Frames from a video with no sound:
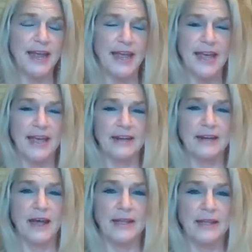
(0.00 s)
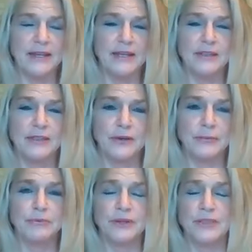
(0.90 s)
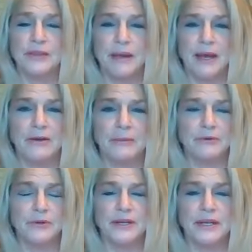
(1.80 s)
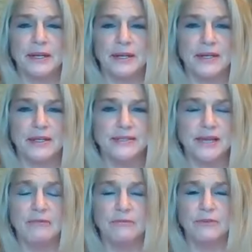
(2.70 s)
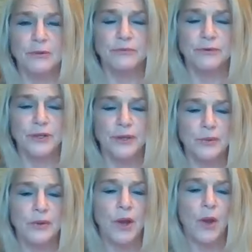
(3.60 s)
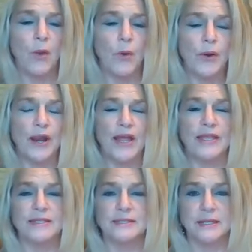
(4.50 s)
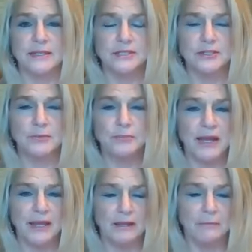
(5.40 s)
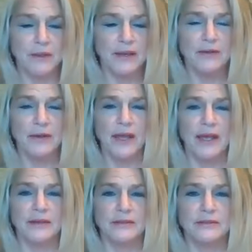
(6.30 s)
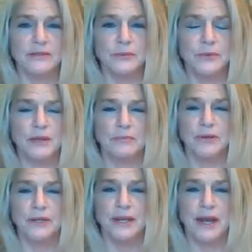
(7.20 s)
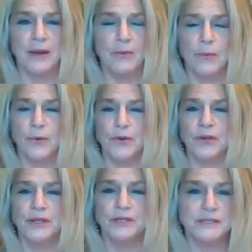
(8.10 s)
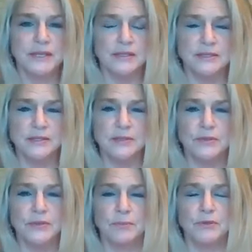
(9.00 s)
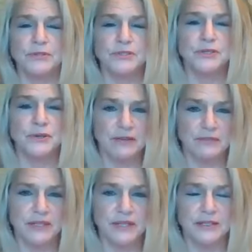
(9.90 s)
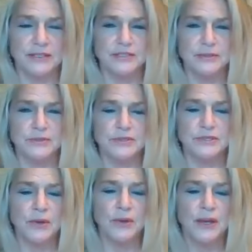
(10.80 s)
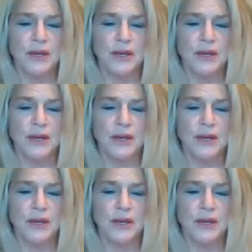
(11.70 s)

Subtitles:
and I can either print them out and put it in a nice envelope for you, or I can send it to you by email and you can print it out or send it to the person you're gifting it to. So